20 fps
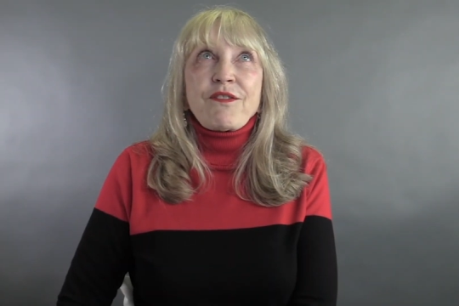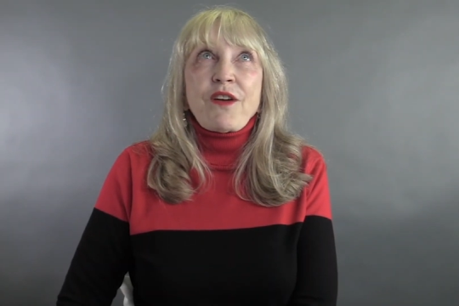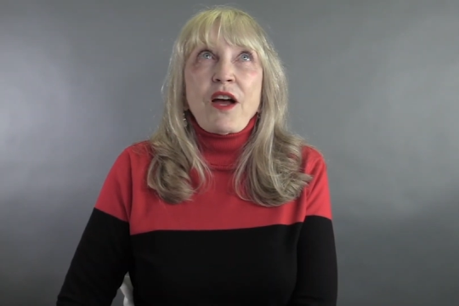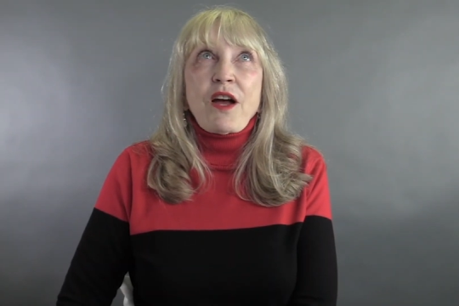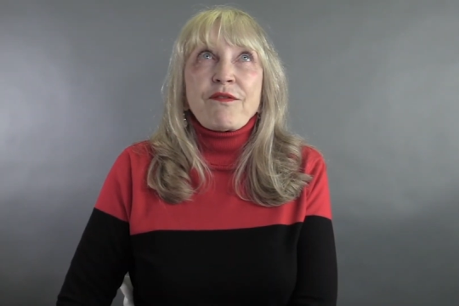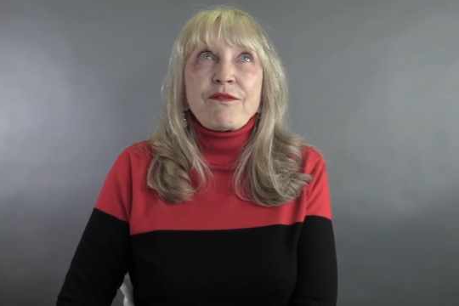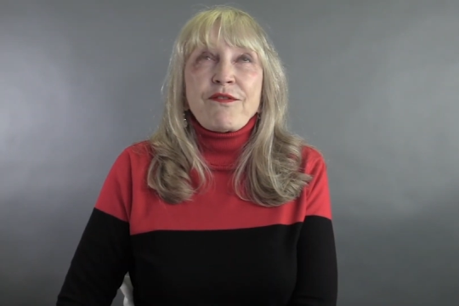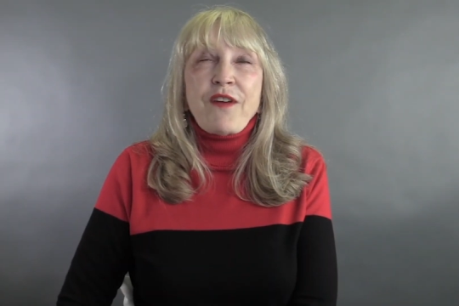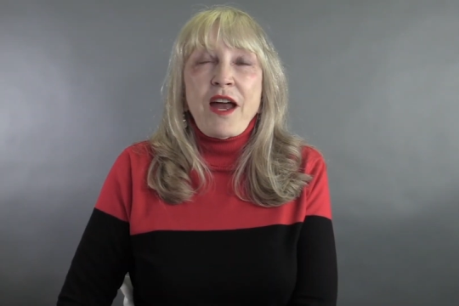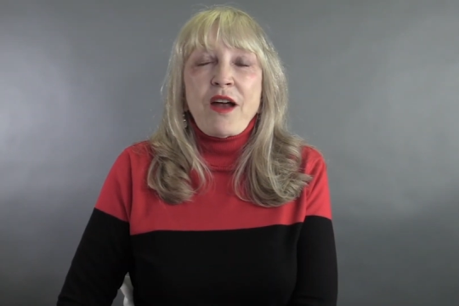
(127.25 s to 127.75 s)
a
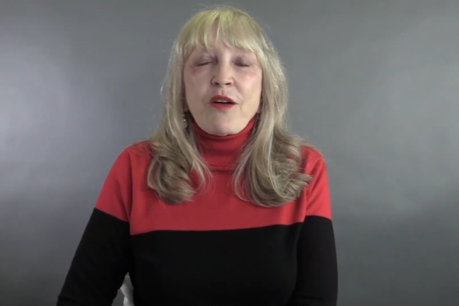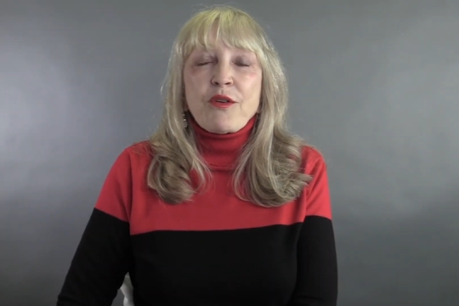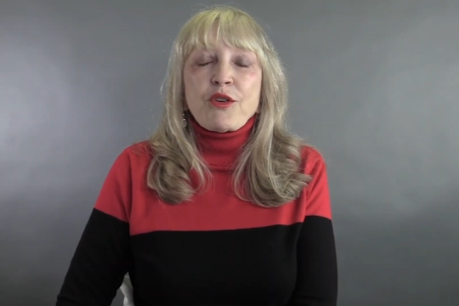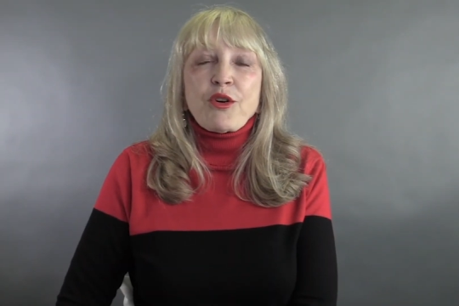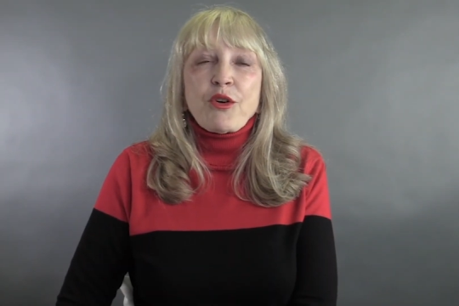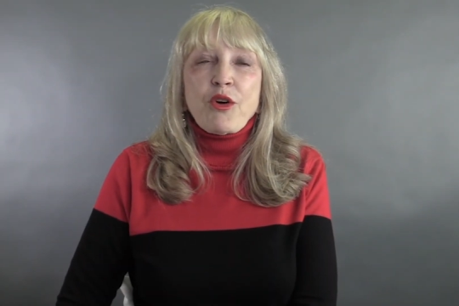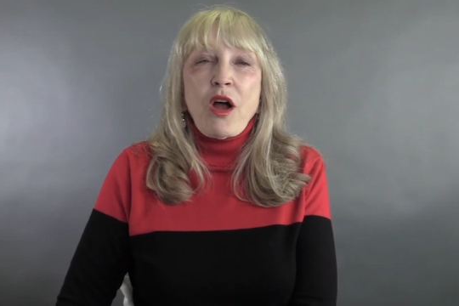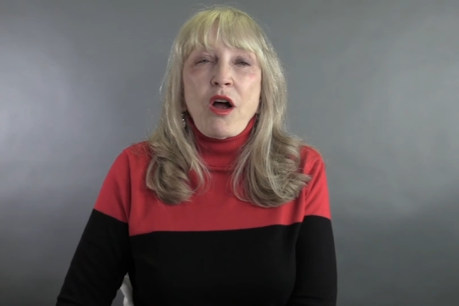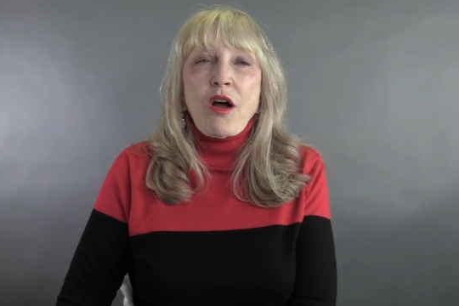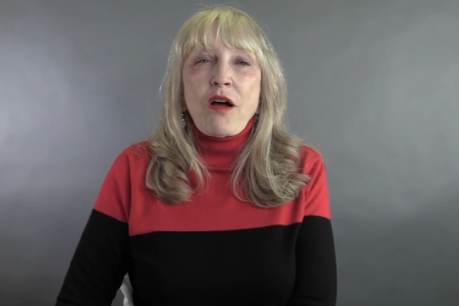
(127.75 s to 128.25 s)

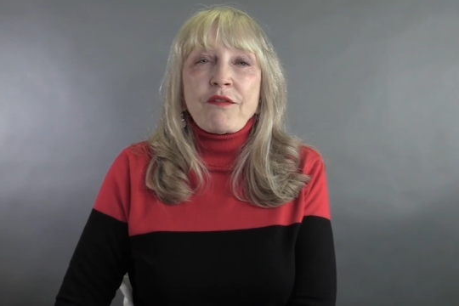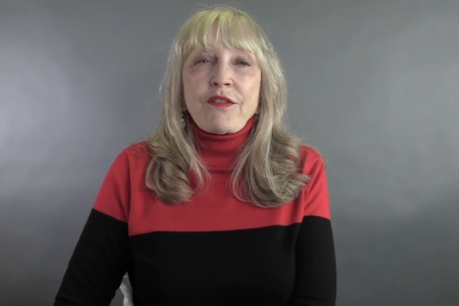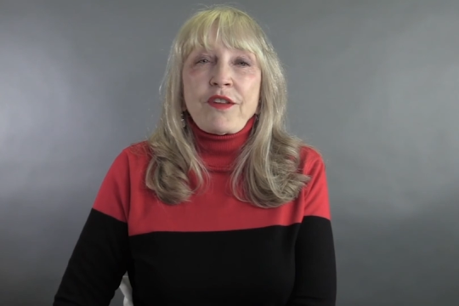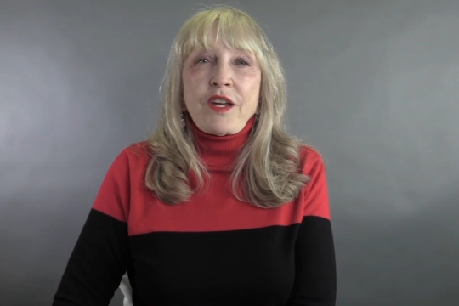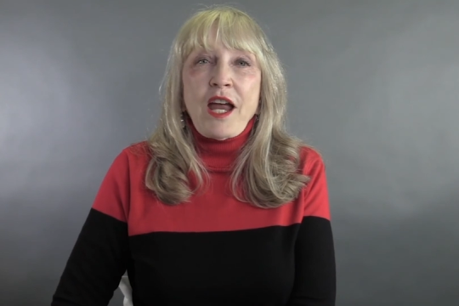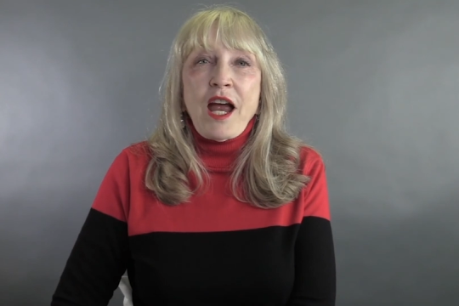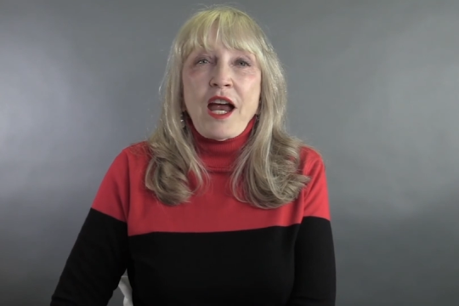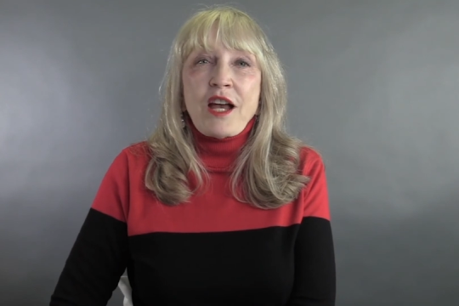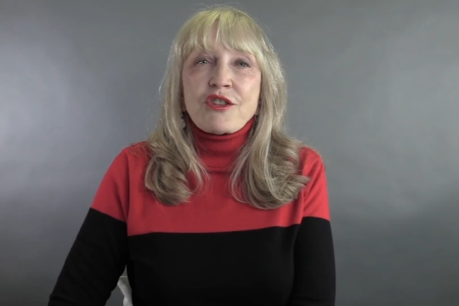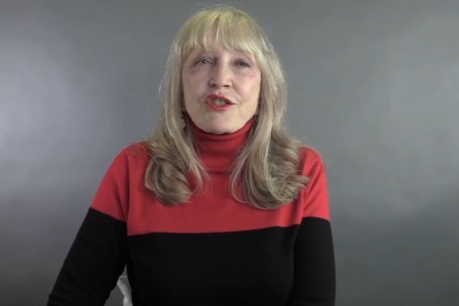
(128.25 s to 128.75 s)
founder of
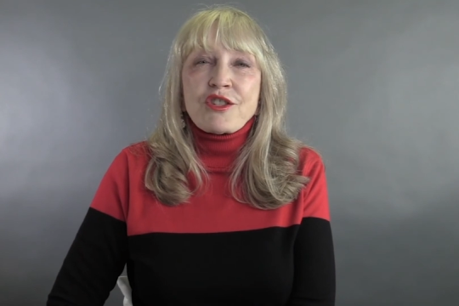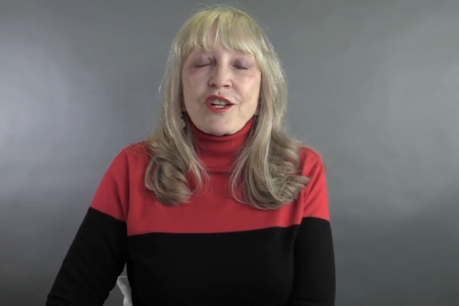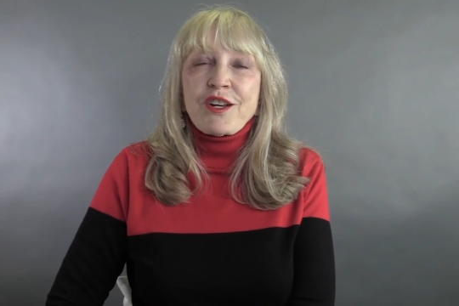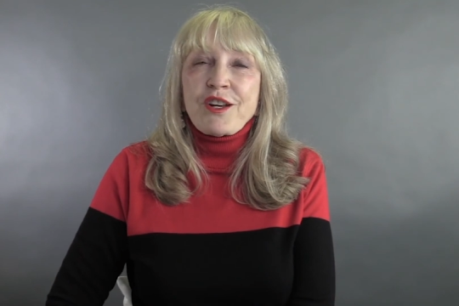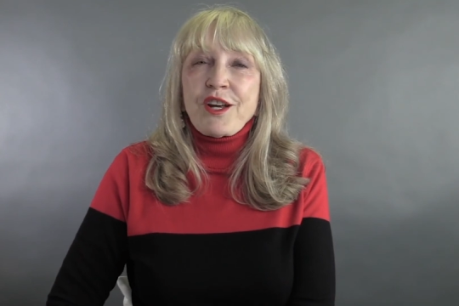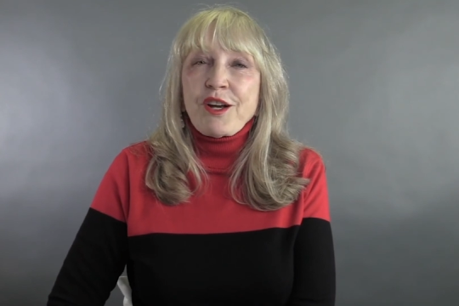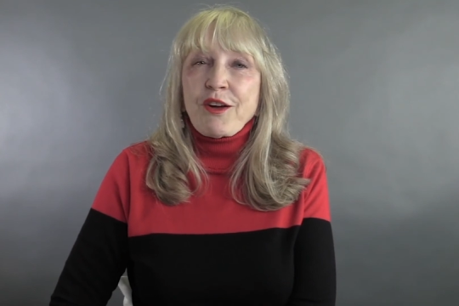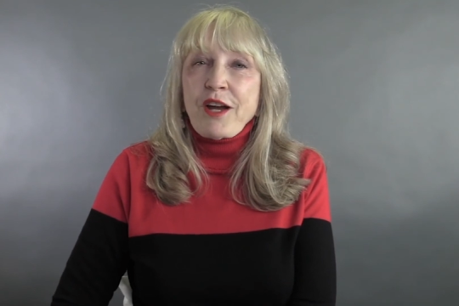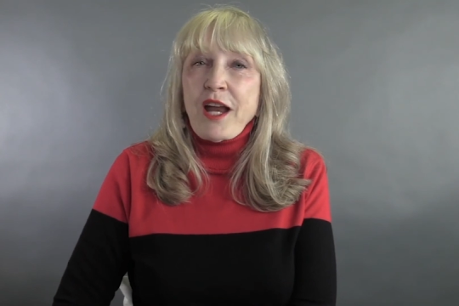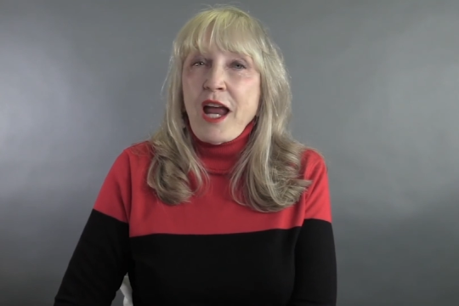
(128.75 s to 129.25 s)
the Ashland
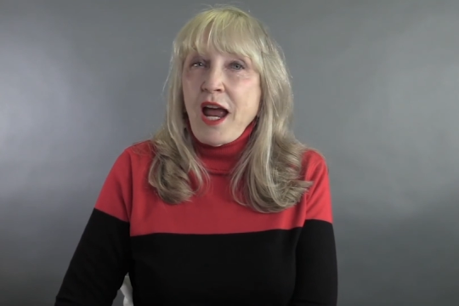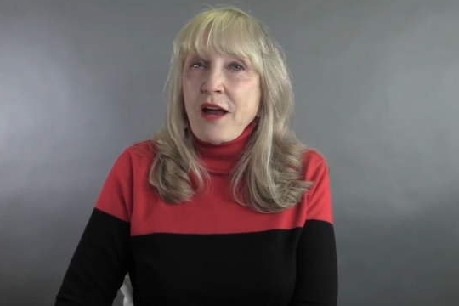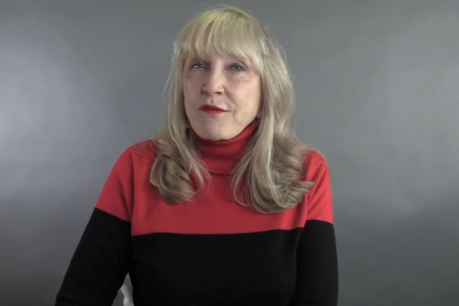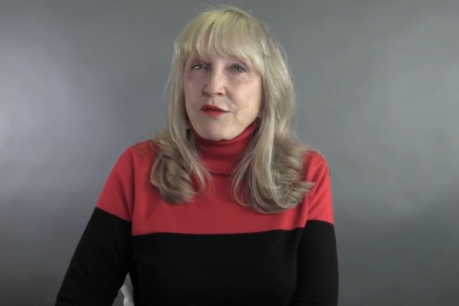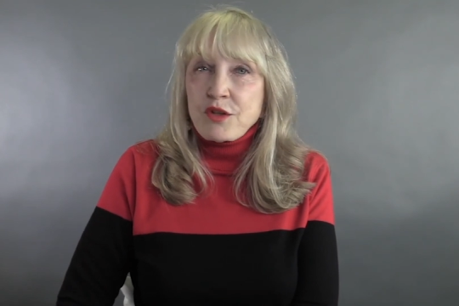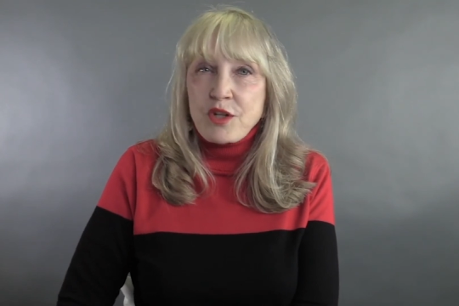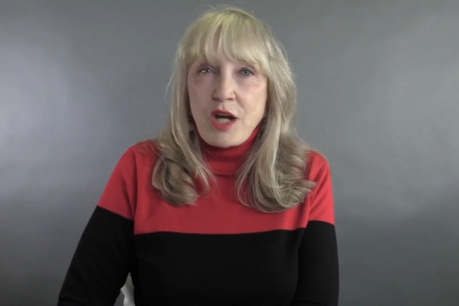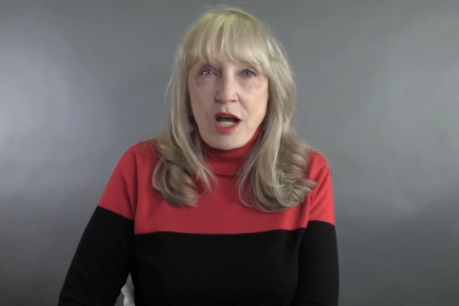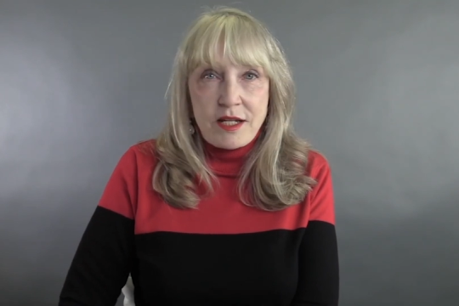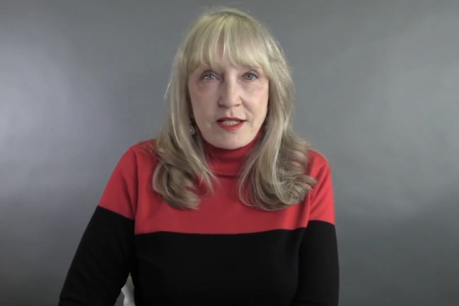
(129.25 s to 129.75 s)
Area
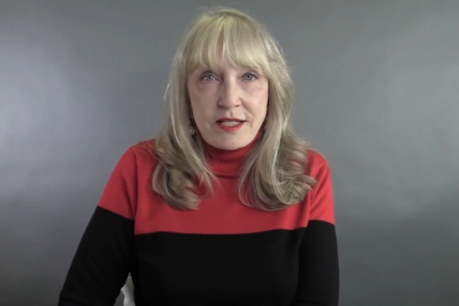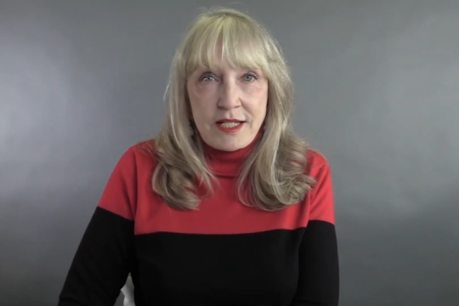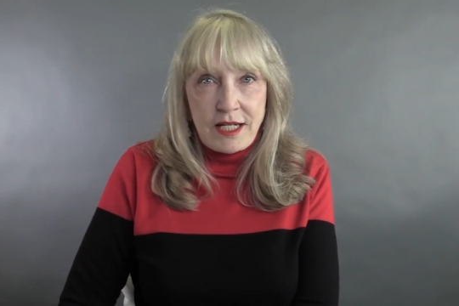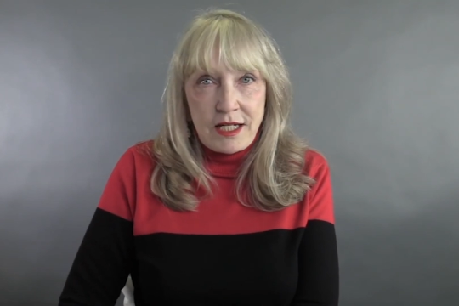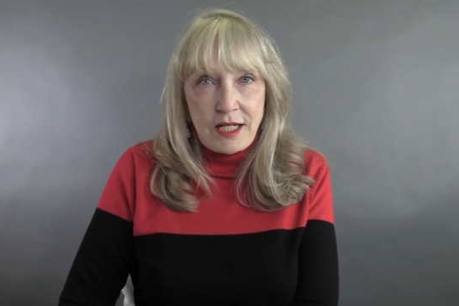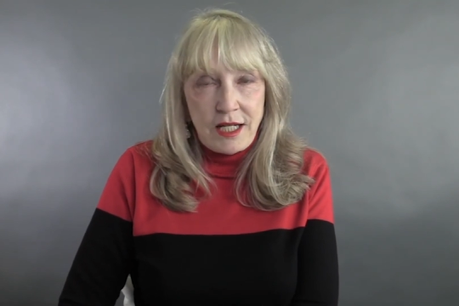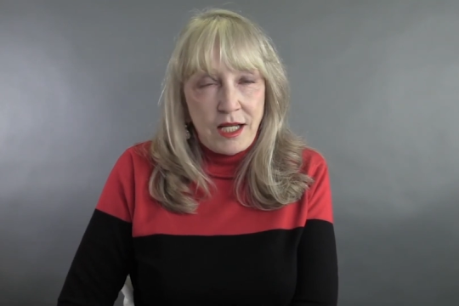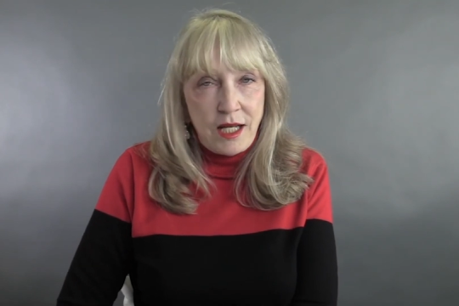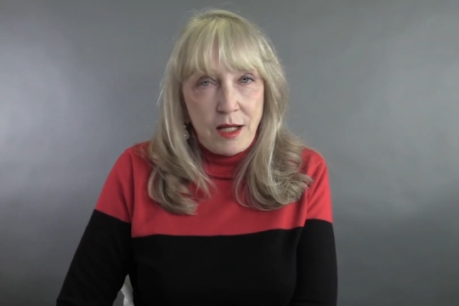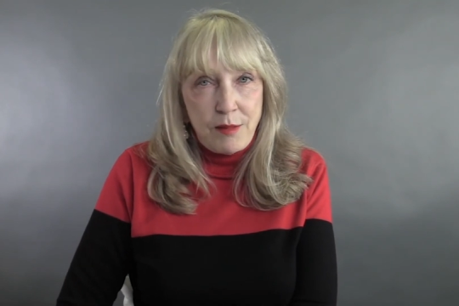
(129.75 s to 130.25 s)
Advertising
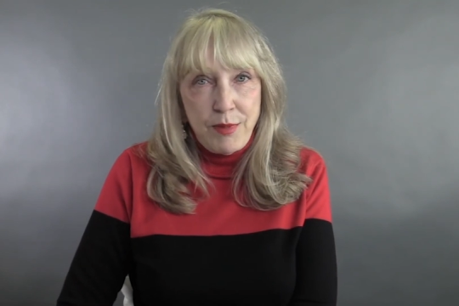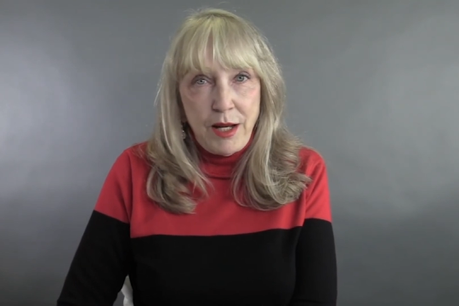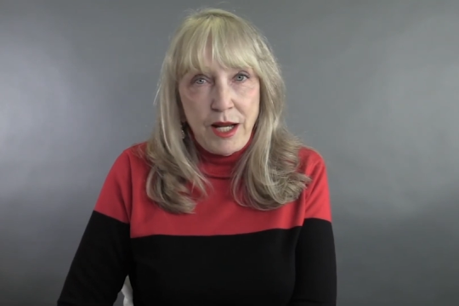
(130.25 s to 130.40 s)
Club,